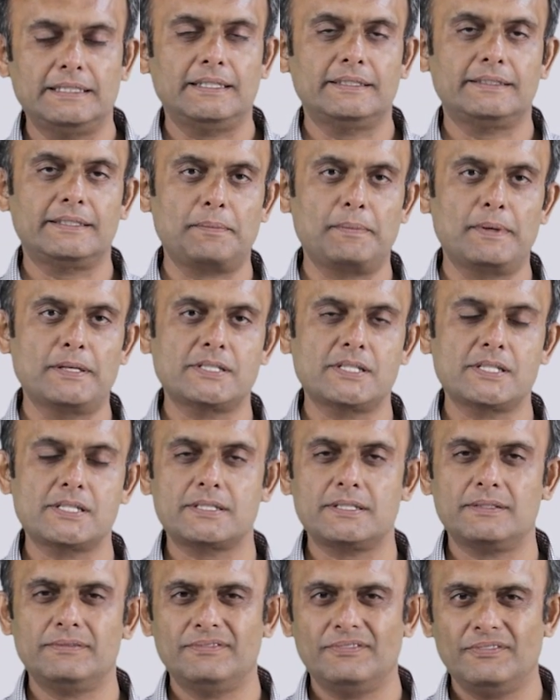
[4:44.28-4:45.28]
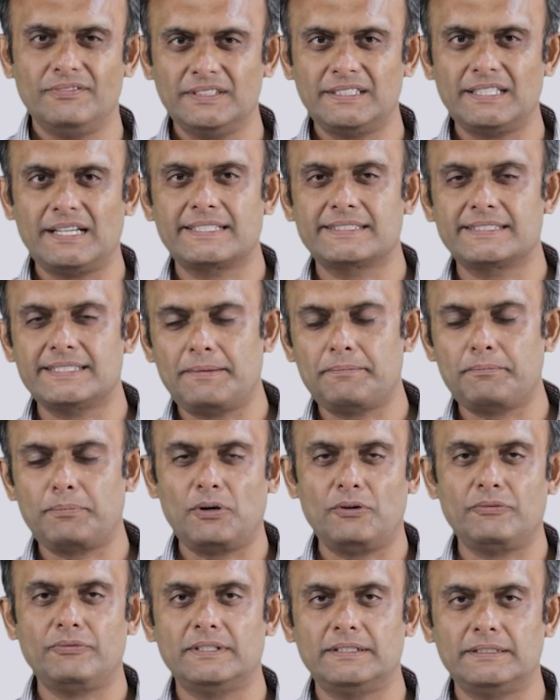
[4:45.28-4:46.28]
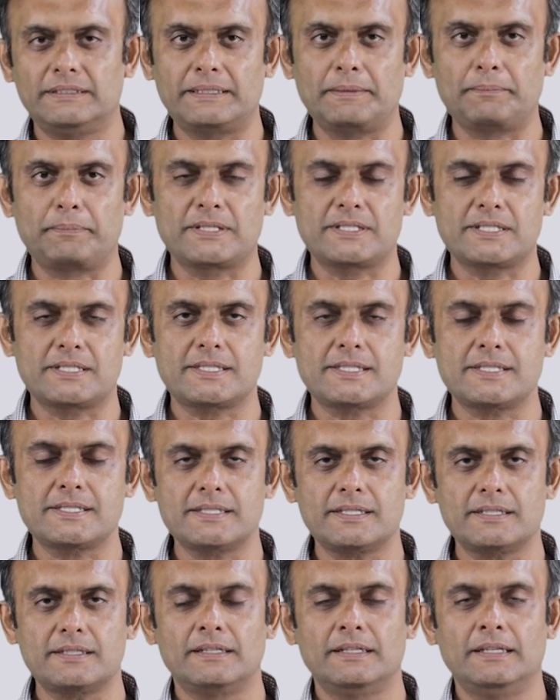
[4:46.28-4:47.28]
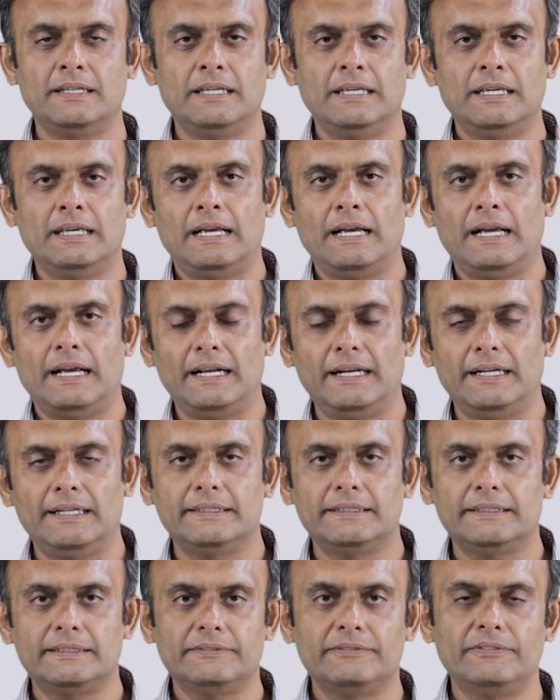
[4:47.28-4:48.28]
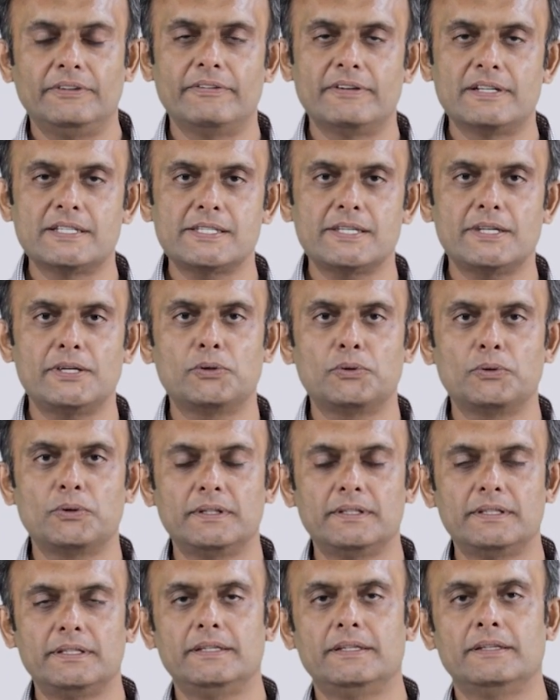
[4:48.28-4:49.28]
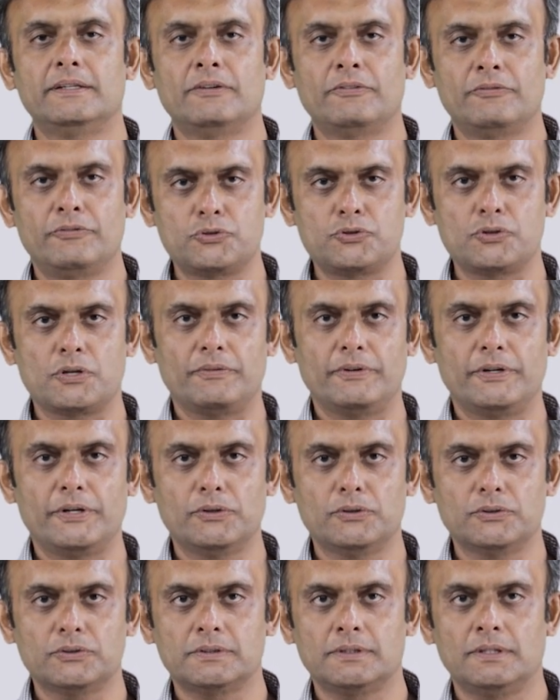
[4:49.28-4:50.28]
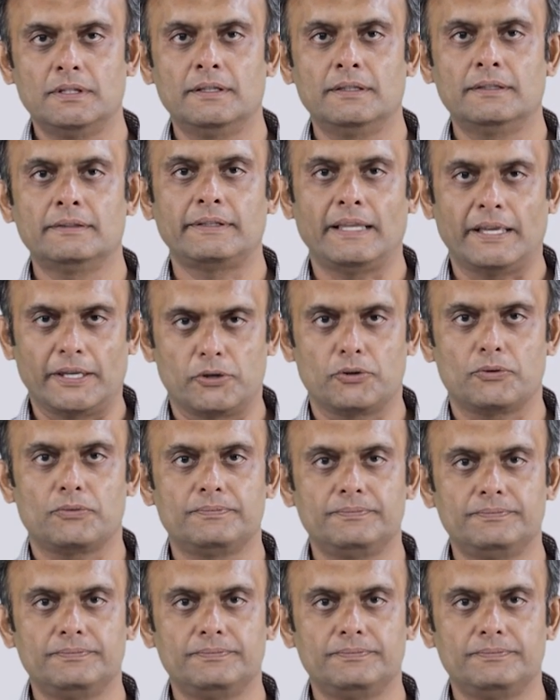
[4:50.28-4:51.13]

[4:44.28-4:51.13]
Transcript: thermal system with an example of a temperature sensor, and we will see you in the future videos. Thank you.